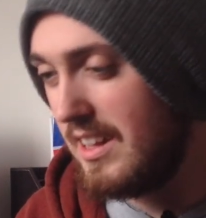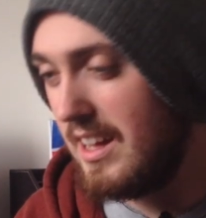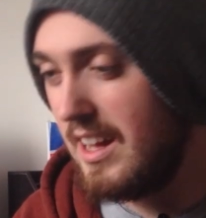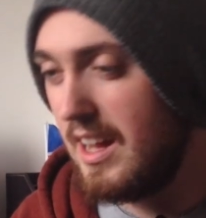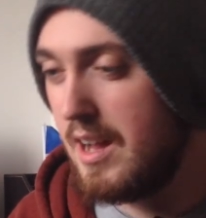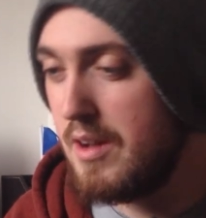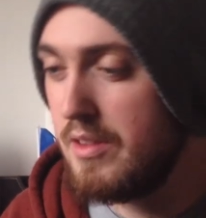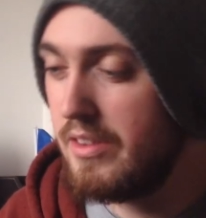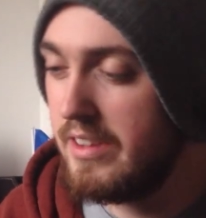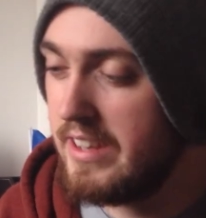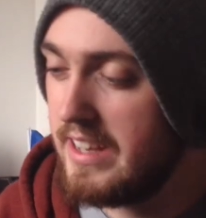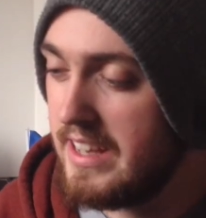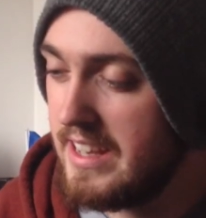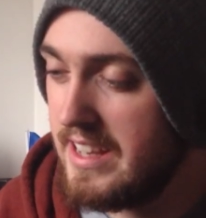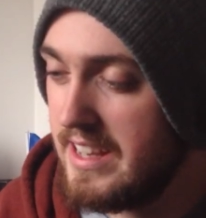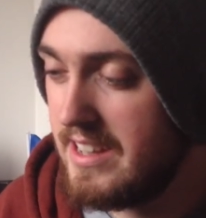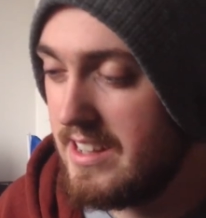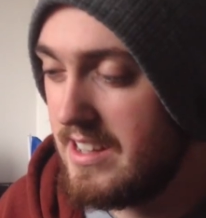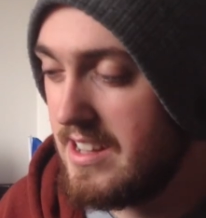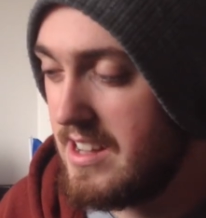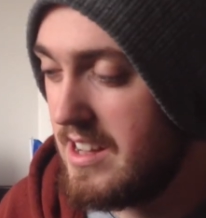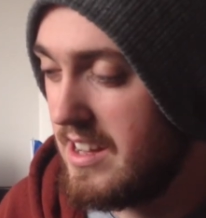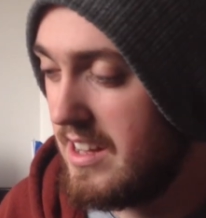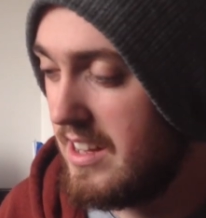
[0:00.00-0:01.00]
on
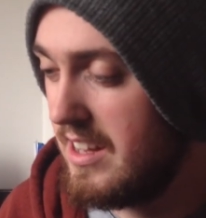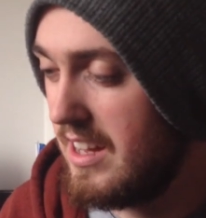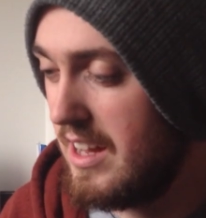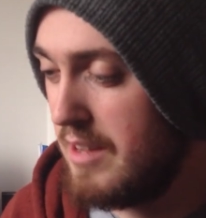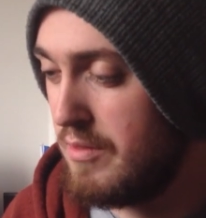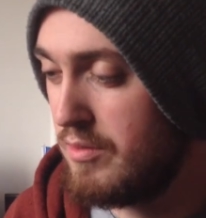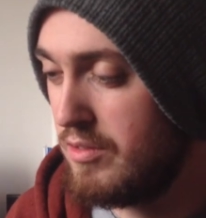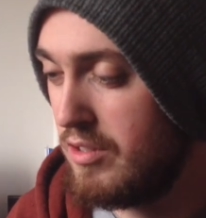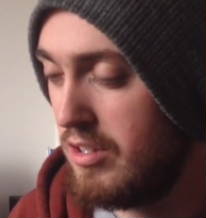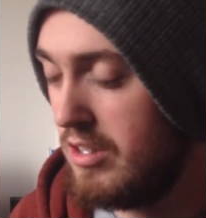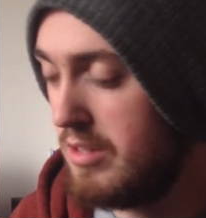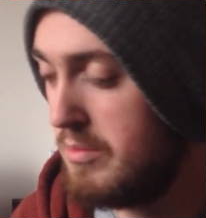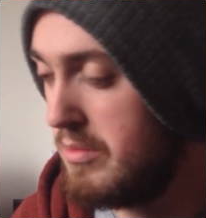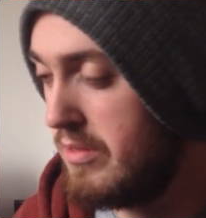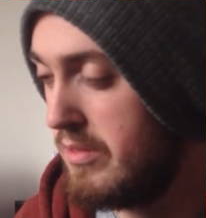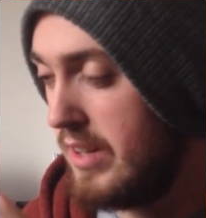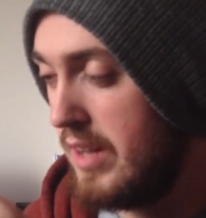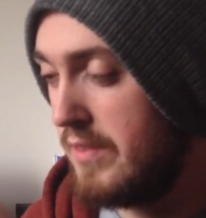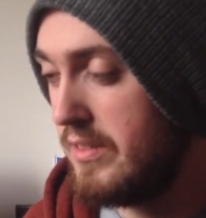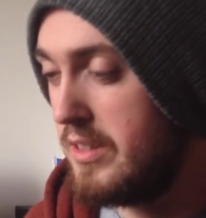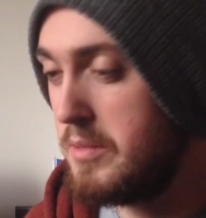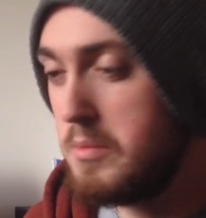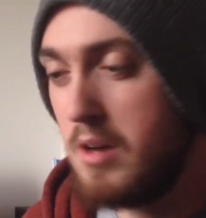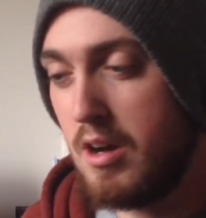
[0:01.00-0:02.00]
here, I've got my
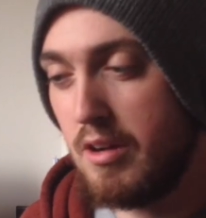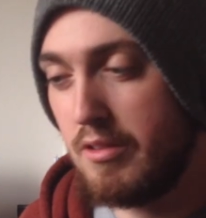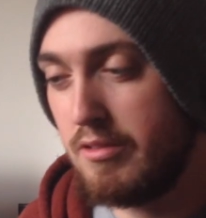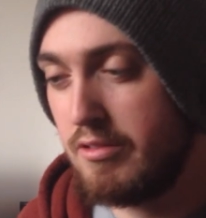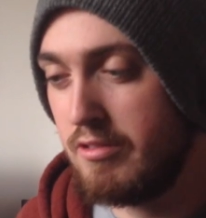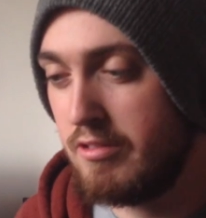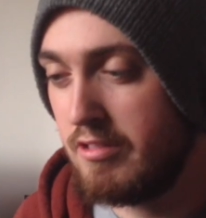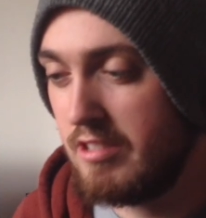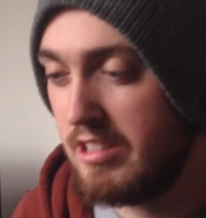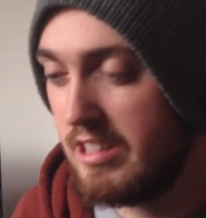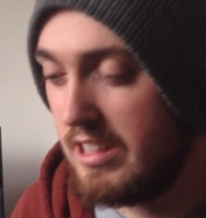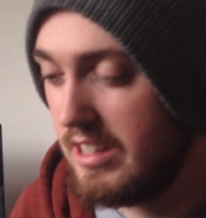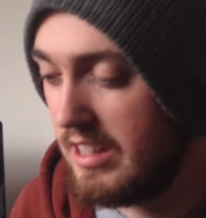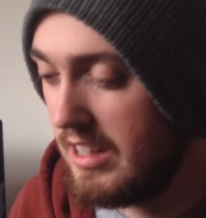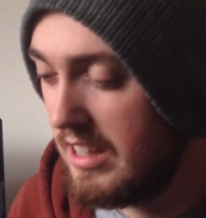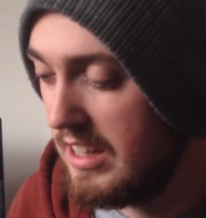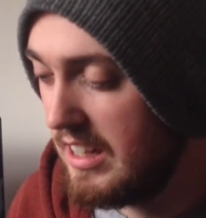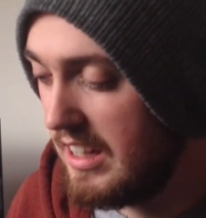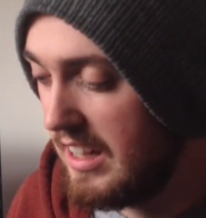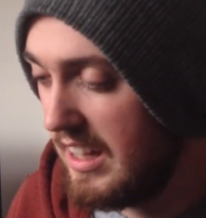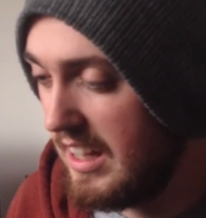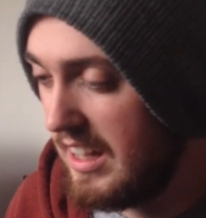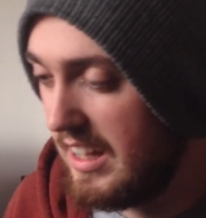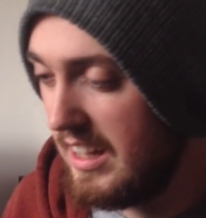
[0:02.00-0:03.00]
5D Mark III
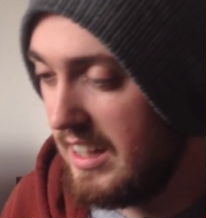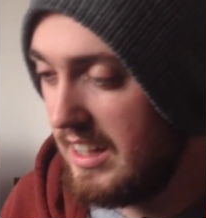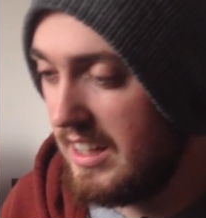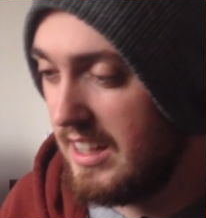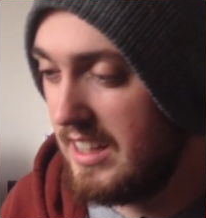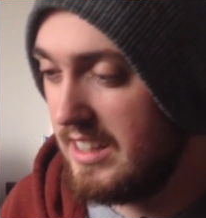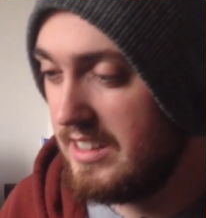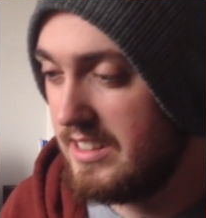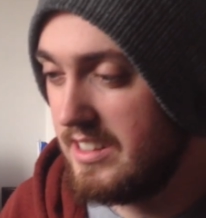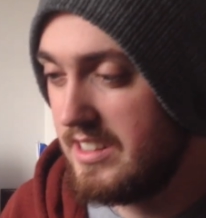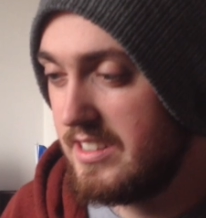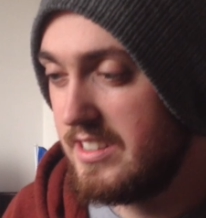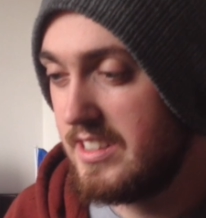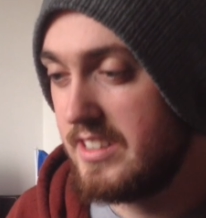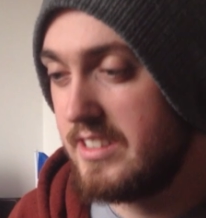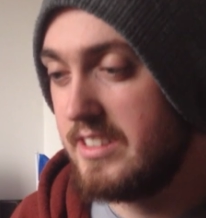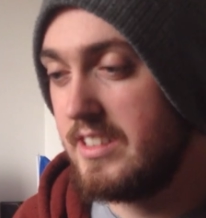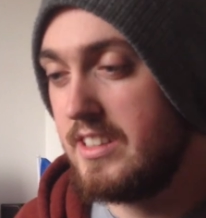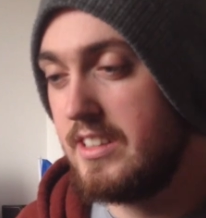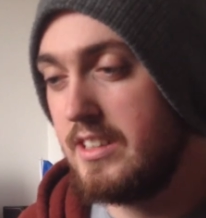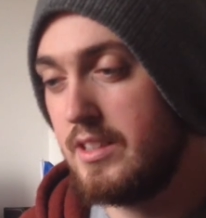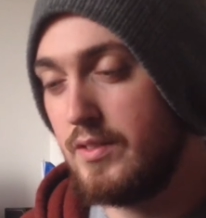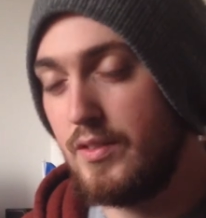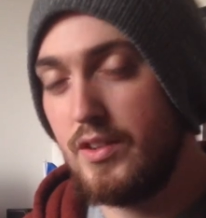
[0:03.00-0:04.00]
and the
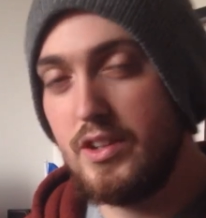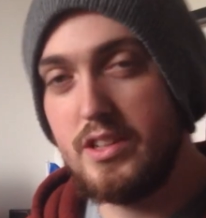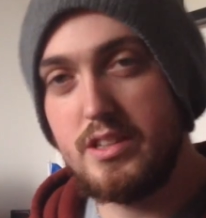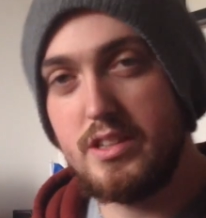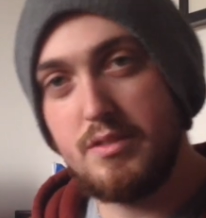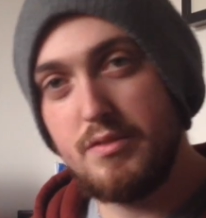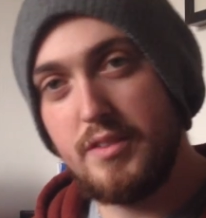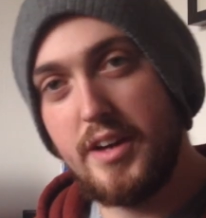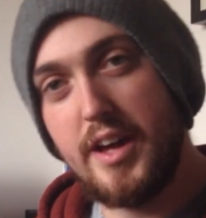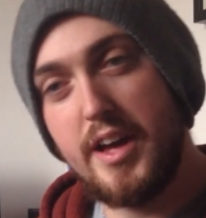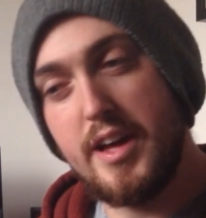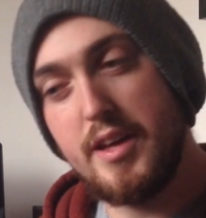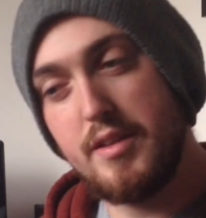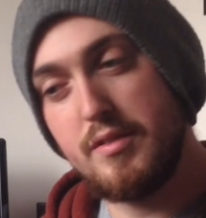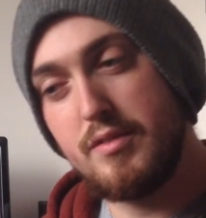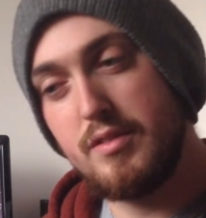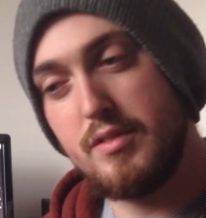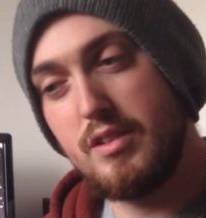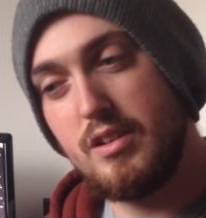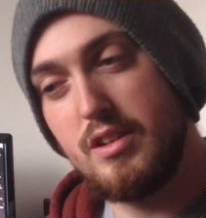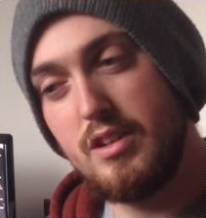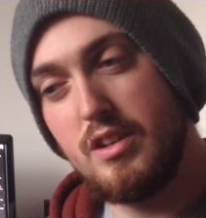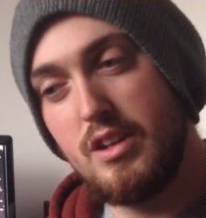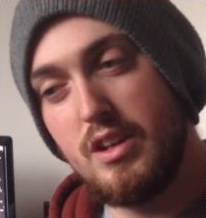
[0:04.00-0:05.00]
16-35,
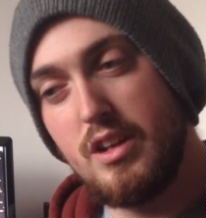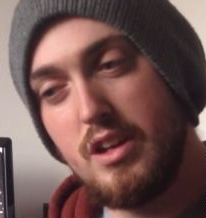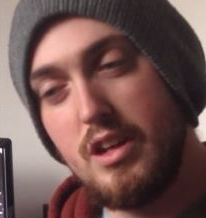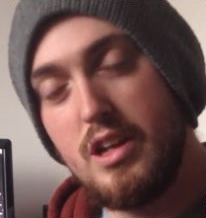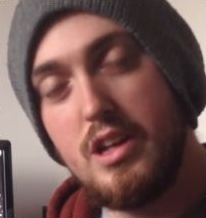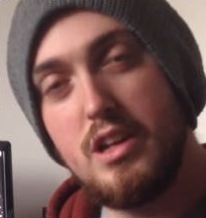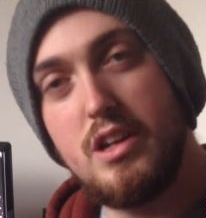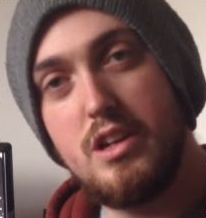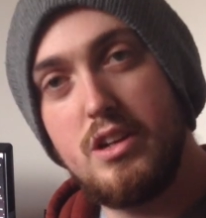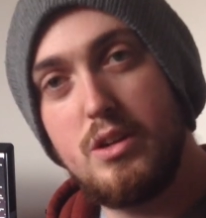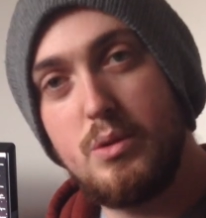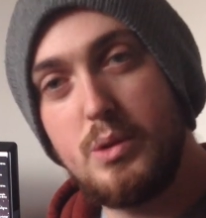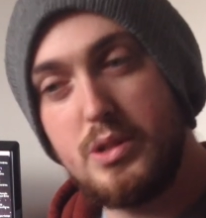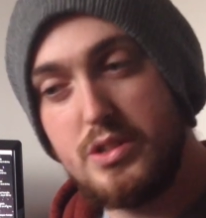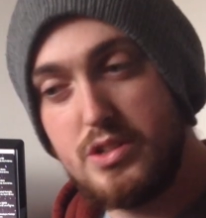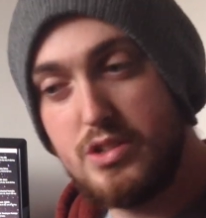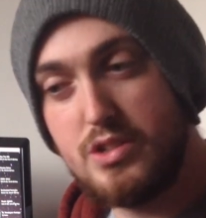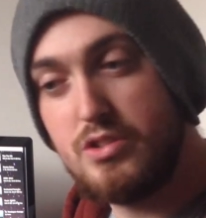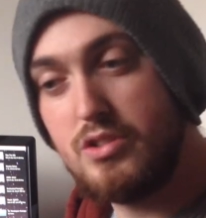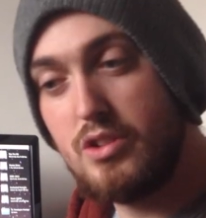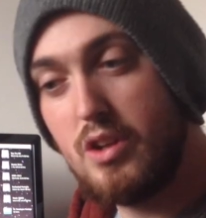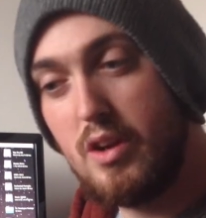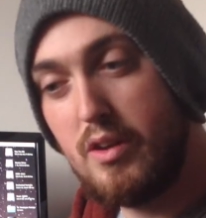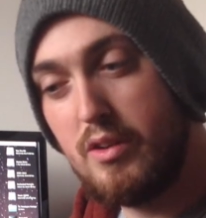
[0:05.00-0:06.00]
which is
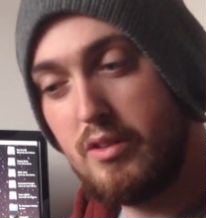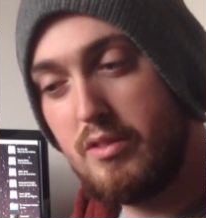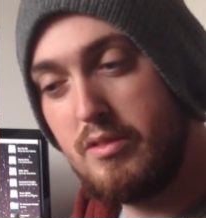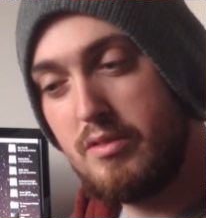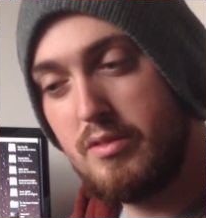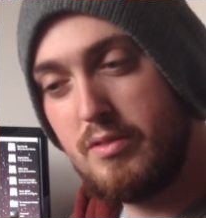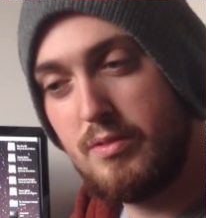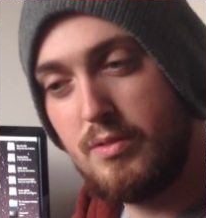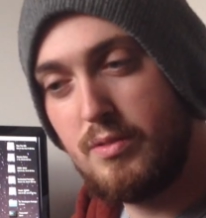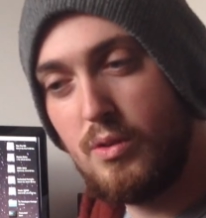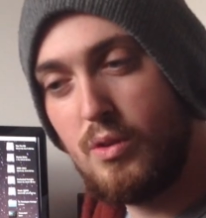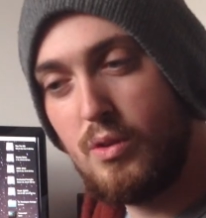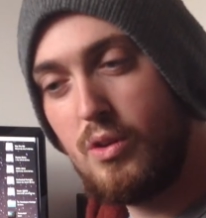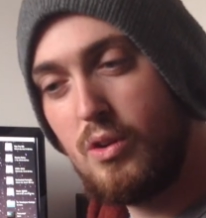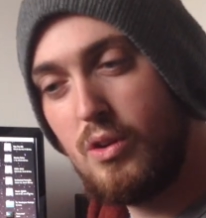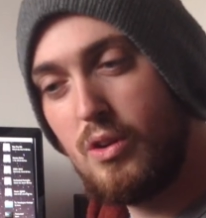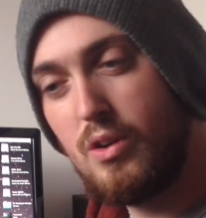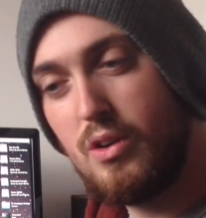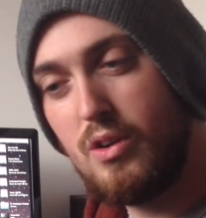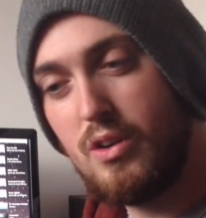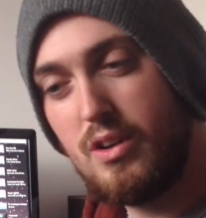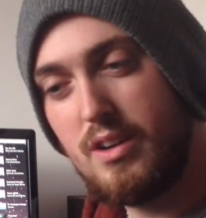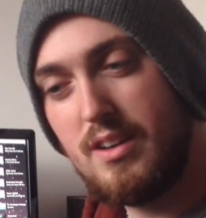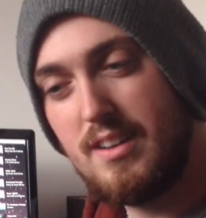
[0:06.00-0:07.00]
known
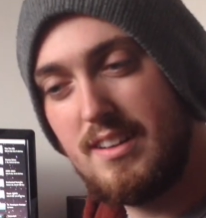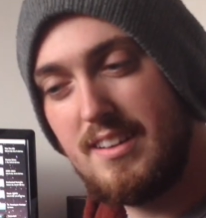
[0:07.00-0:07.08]
for,